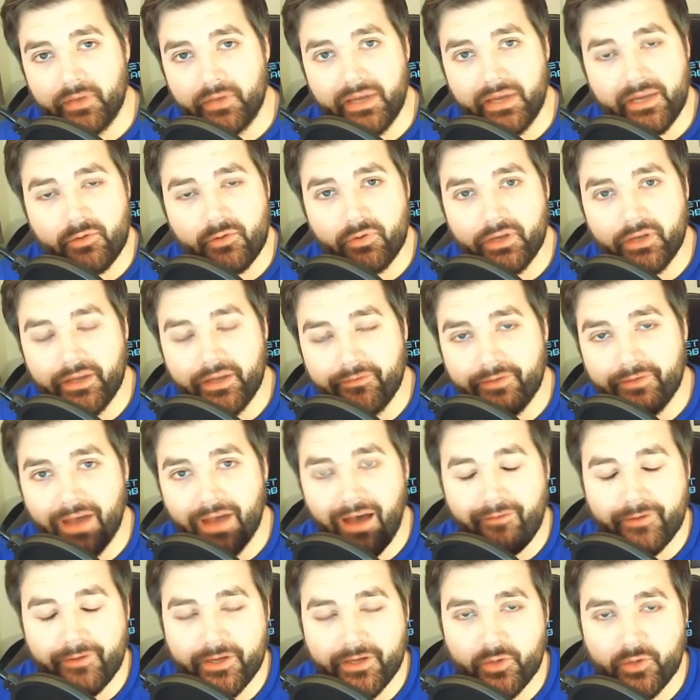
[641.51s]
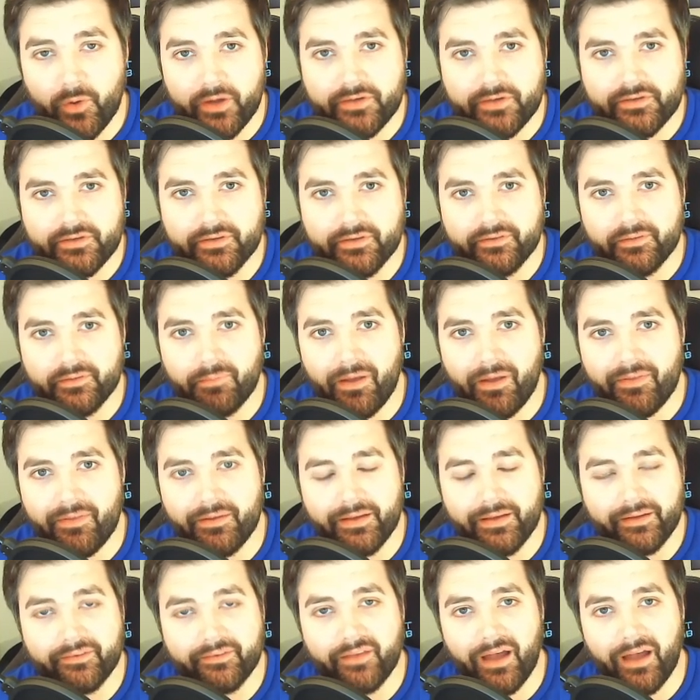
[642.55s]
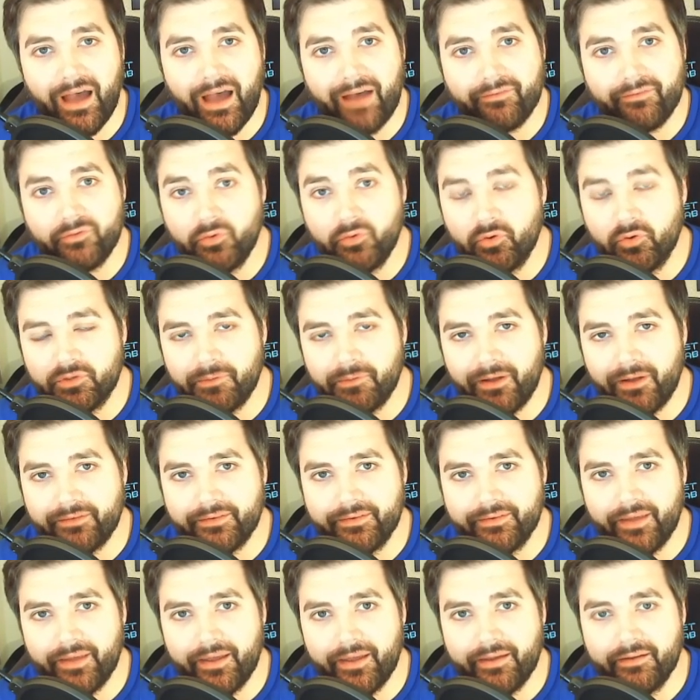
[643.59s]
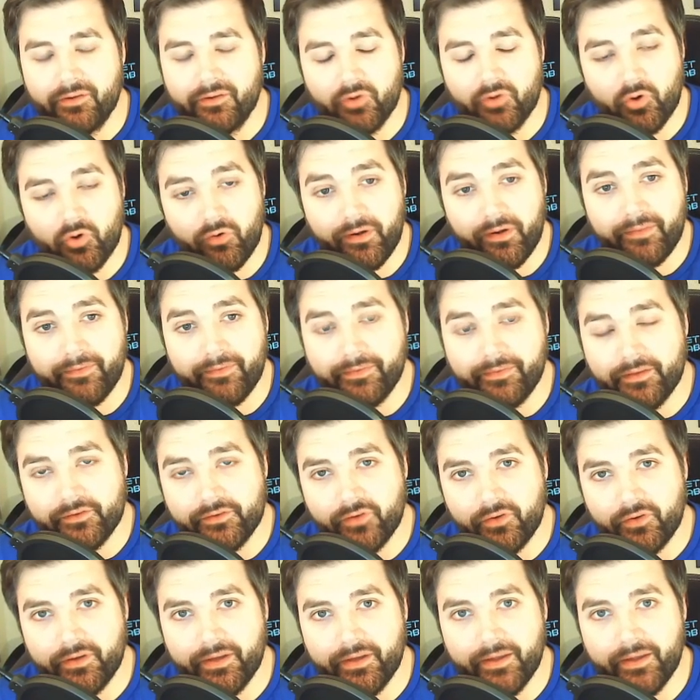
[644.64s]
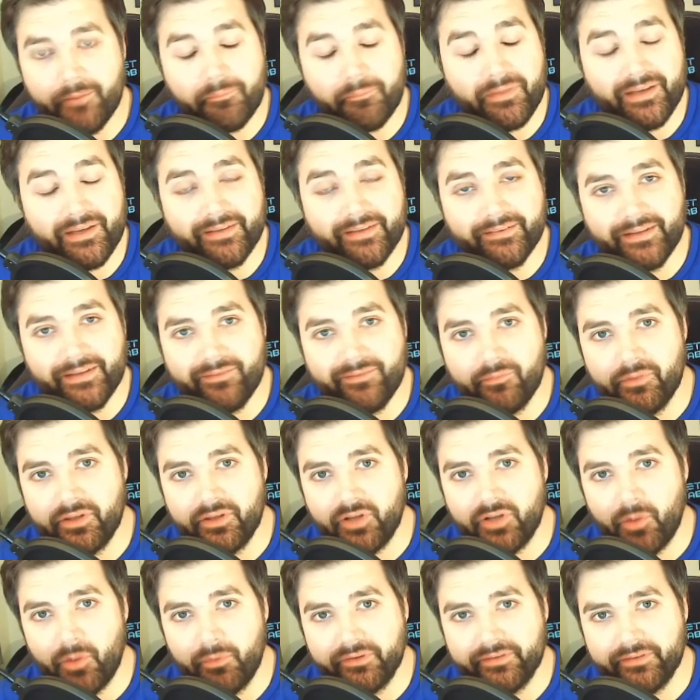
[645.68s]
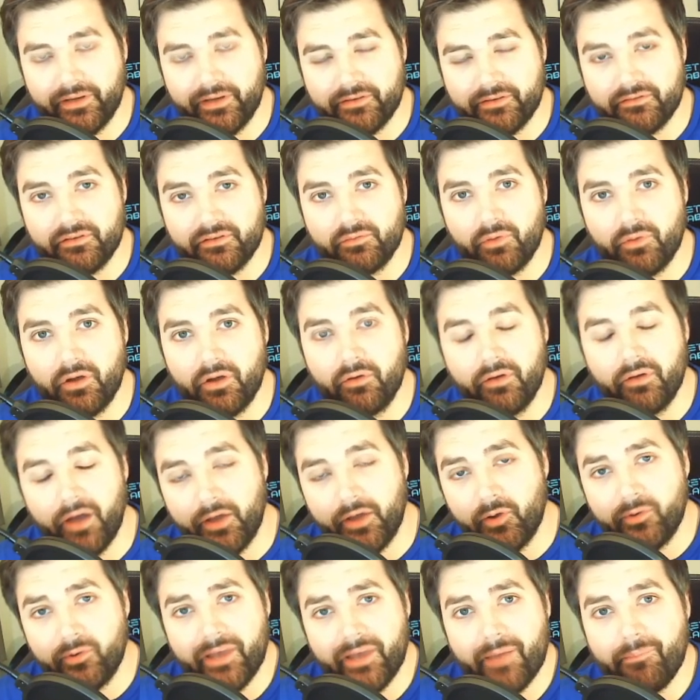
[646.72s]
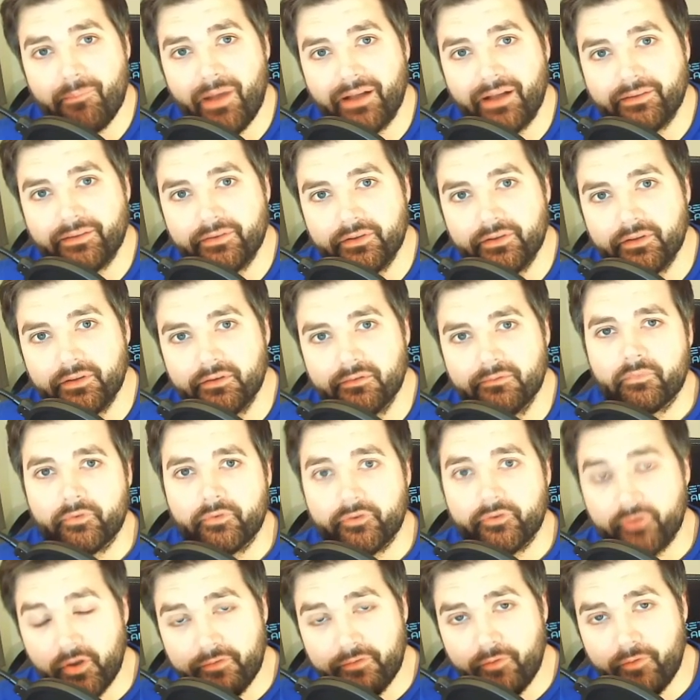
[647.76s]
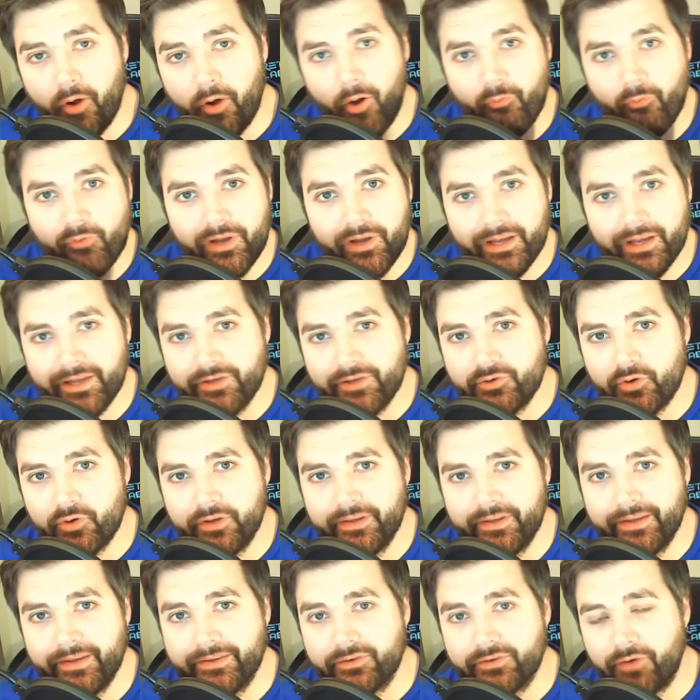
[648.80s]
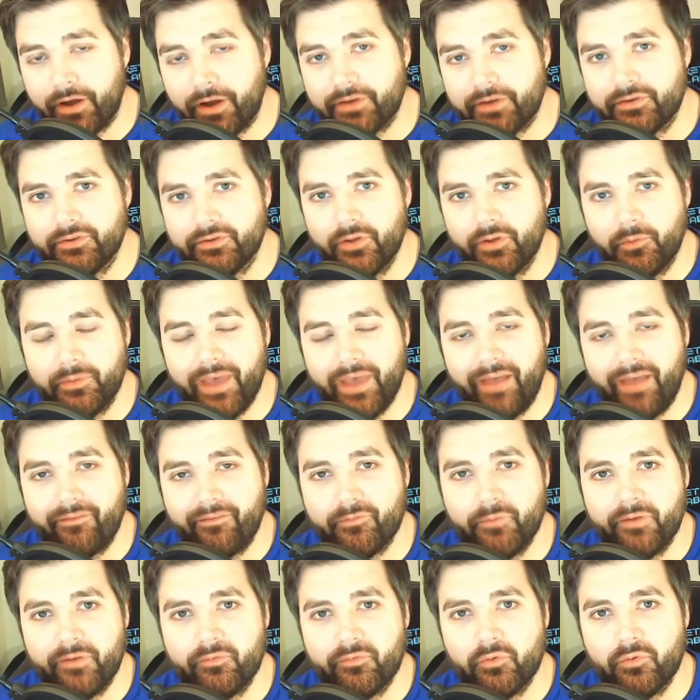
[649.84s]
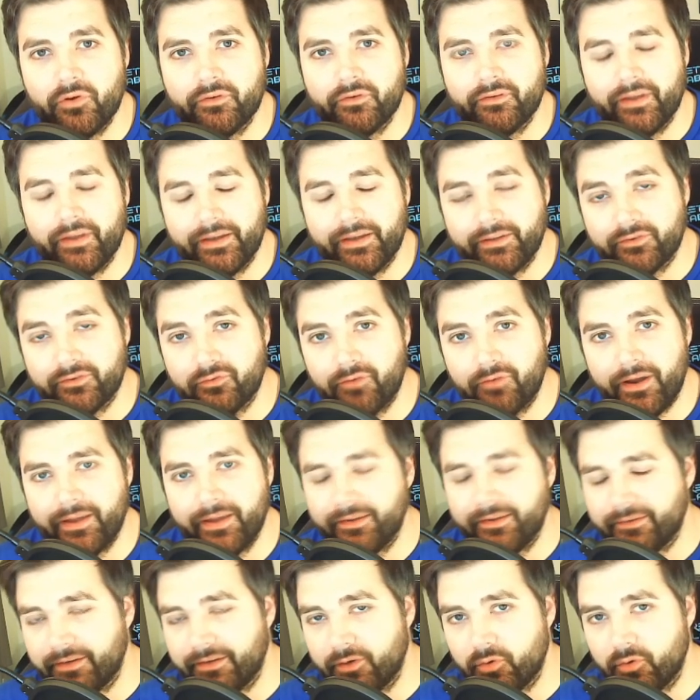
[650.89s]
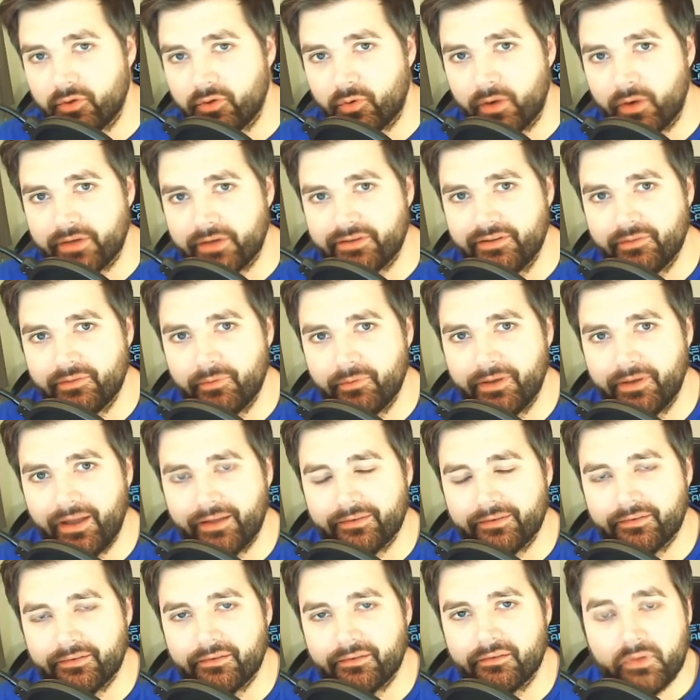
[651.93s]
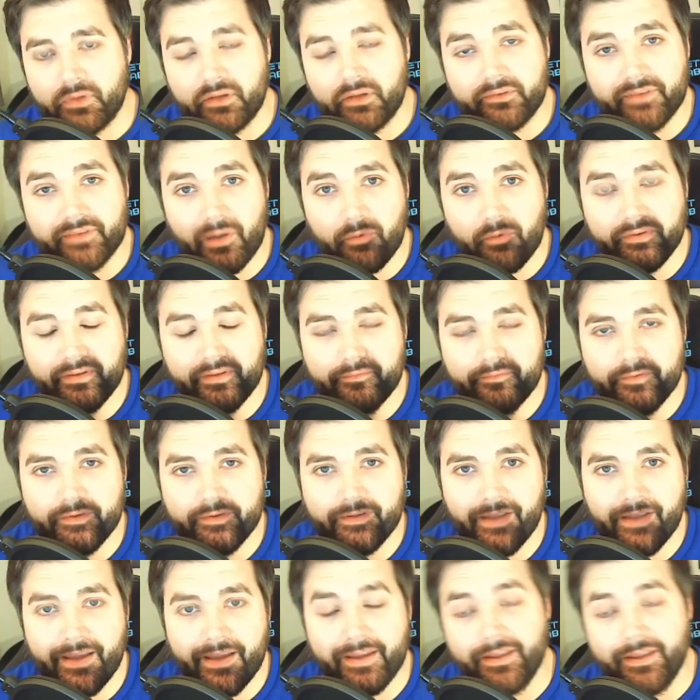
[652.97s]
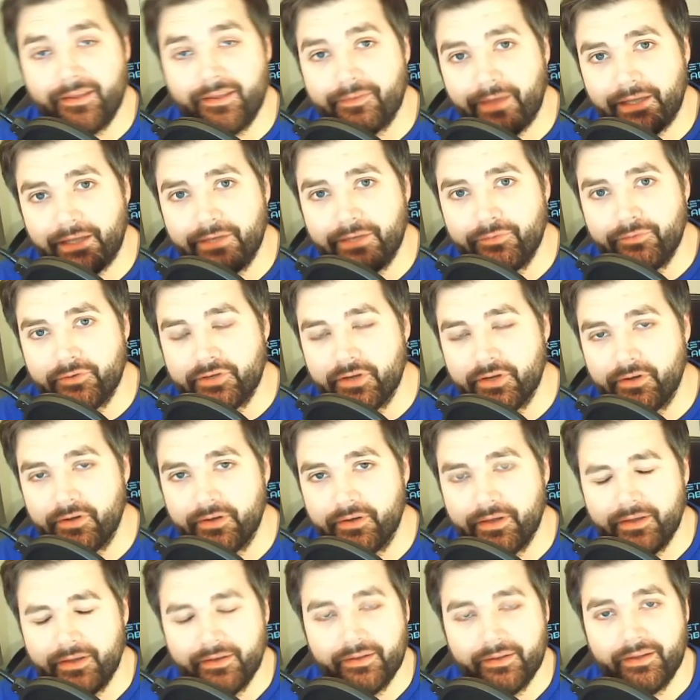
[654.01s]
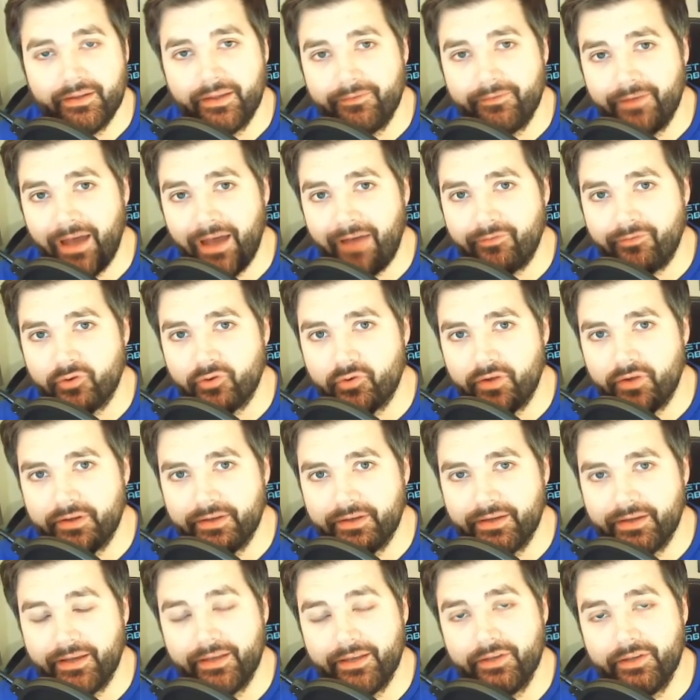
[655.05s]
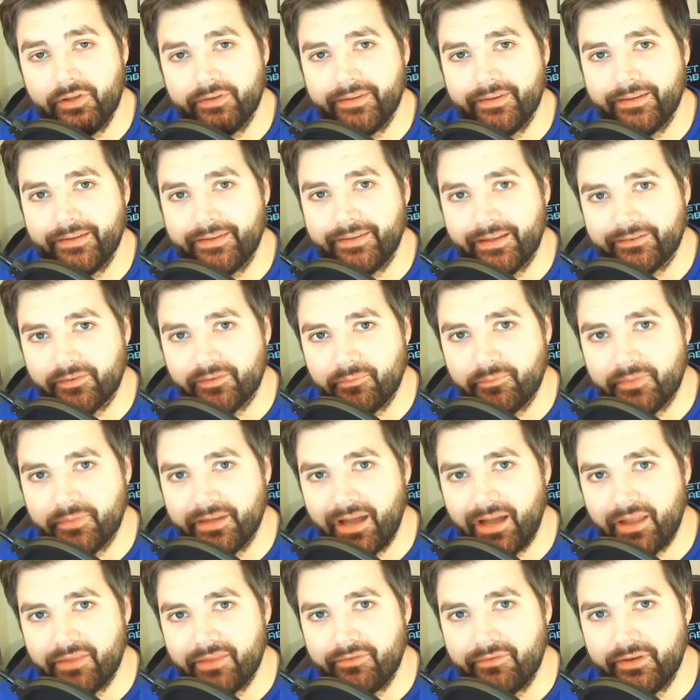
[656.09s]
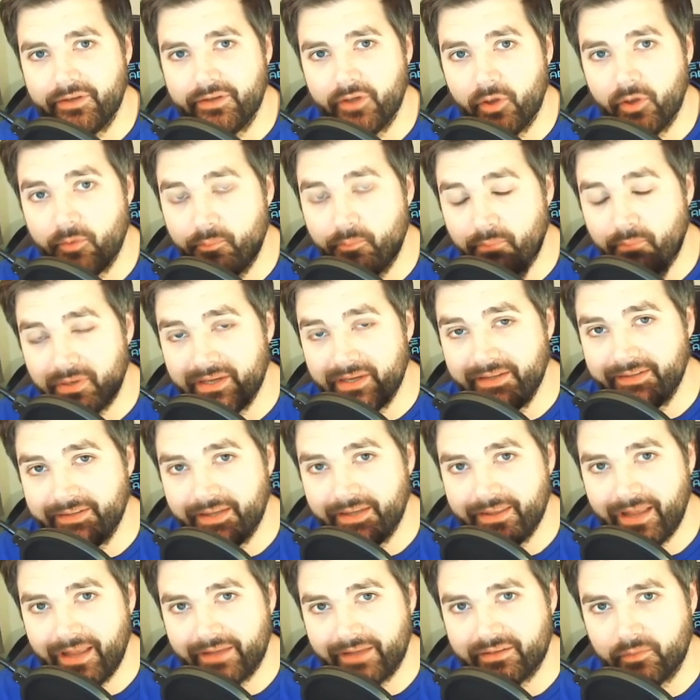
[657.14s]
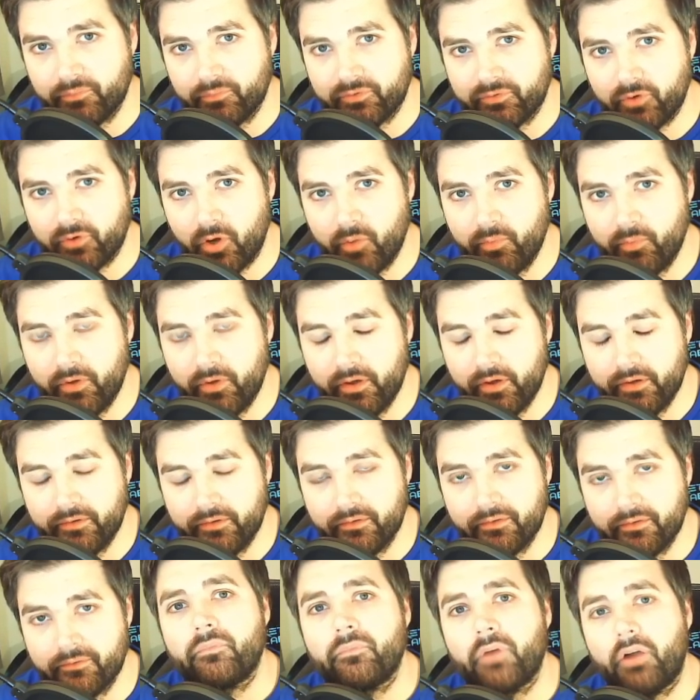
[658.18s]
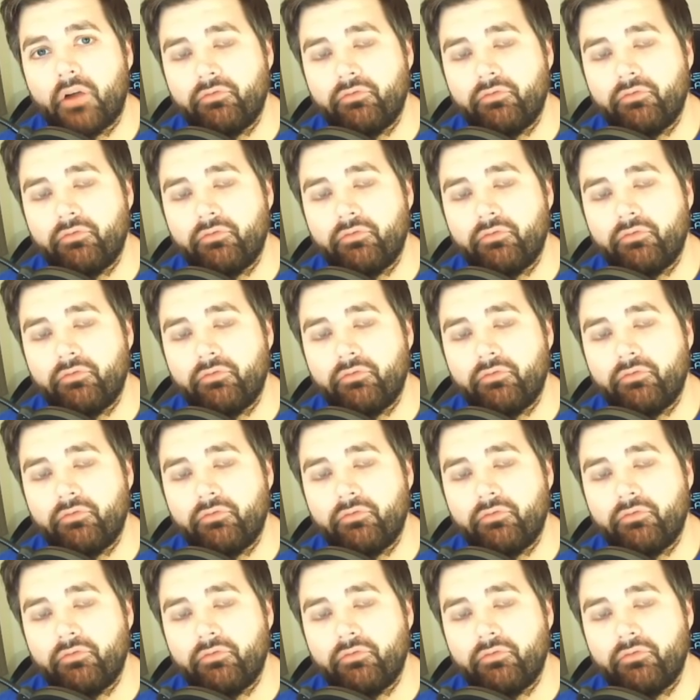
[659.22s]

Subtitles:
Equally, if you have any questions about the links that I have talked about today or anything that's on here, please leave them in the comments section as well and I'll get back to you. So far, I'm really enjoying the interaction that I'm getting from everyone, and it's great seeing all the questions being asked. So that was it for today. Thank you for tuning in. If you haven't already and you did get something out of the video, please hit that subscribe button.